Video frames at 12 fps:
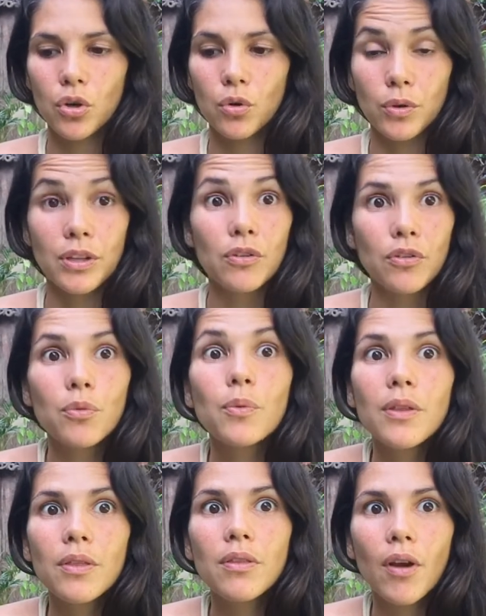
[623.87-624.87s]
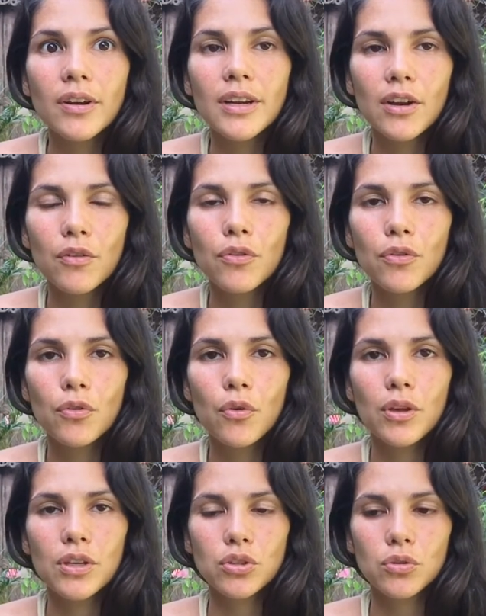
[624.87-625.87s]
who deals with dark night of the
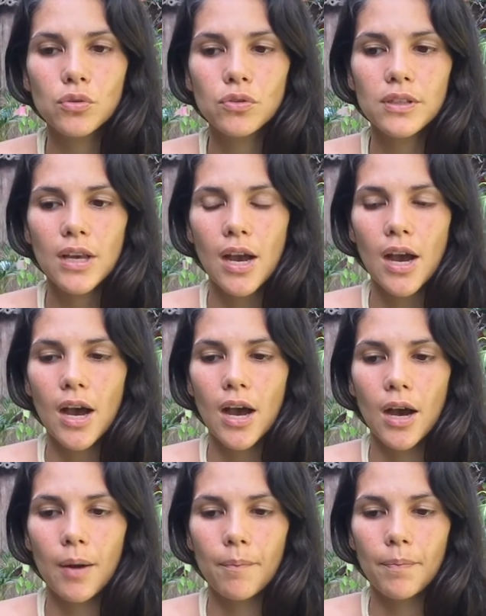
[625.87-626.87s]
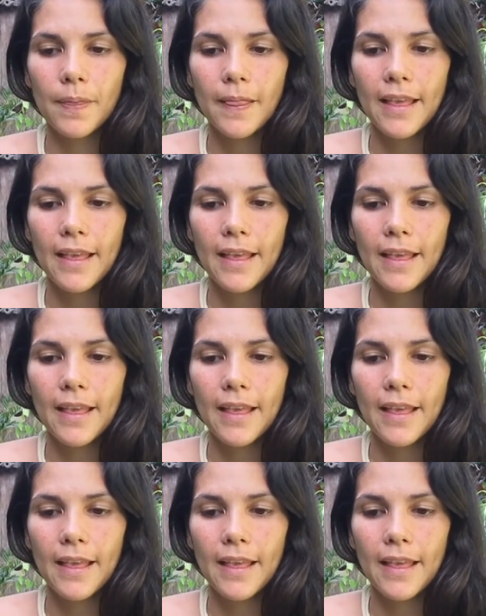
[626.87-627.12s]
soul issues, and